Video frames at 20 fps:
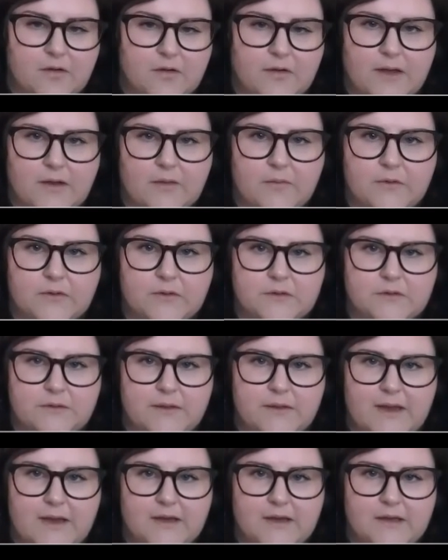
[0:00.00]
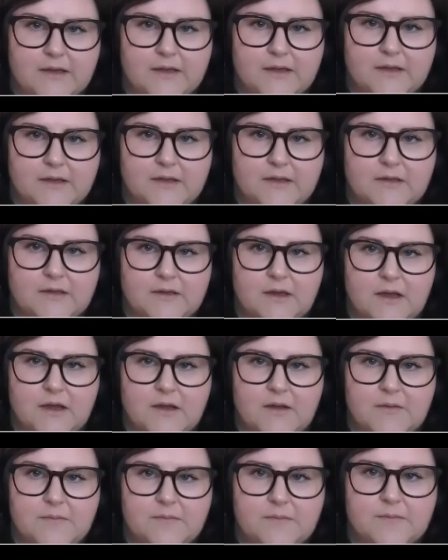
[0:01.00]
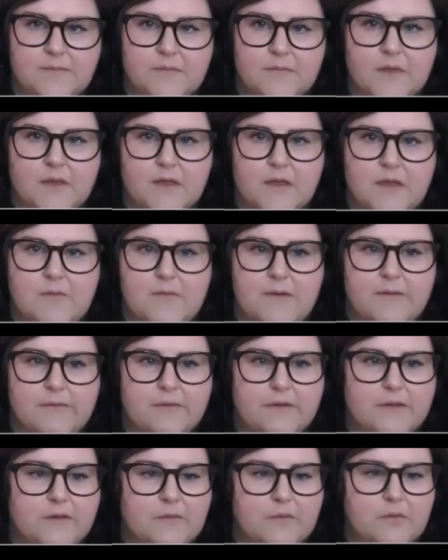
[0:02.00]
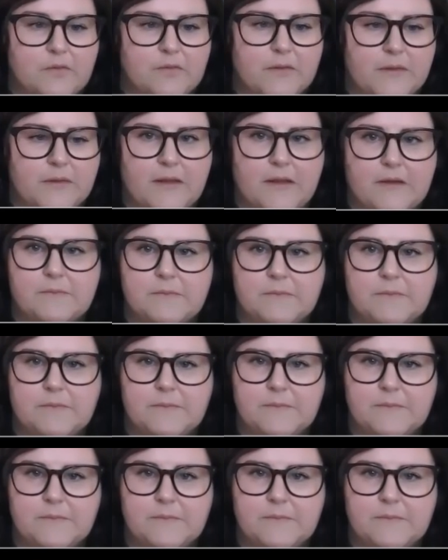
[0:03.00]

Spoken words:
Okay, we'll do that and keep everything moving then.